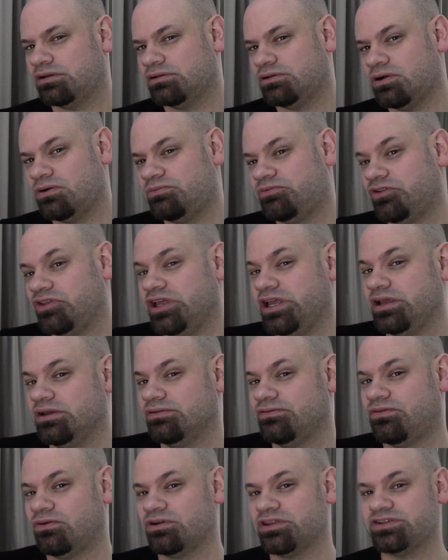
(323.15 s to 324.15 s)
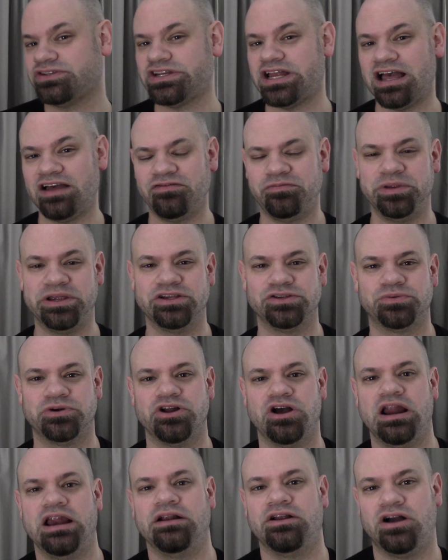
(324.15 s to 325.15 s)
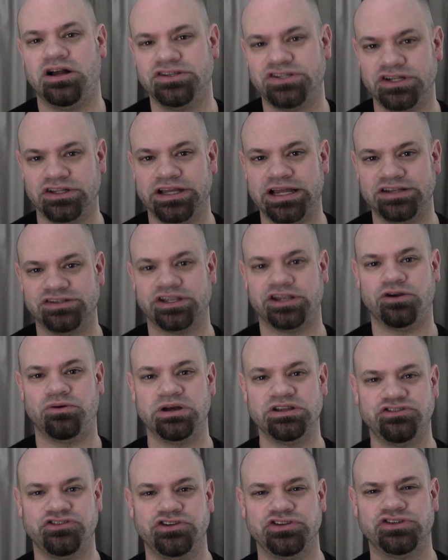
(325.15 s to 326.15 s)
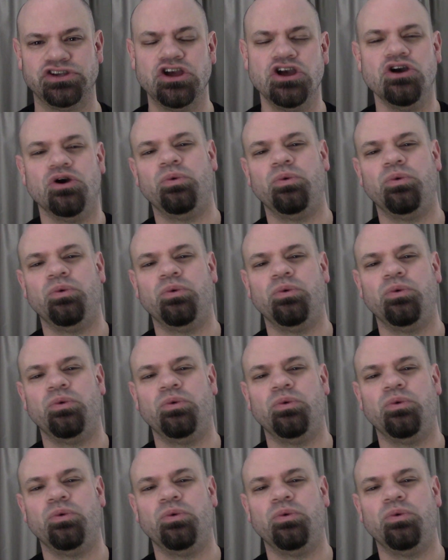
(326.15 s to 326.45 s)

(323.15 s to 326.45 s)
hopefully, for the staff, because we're not constantly asking questions.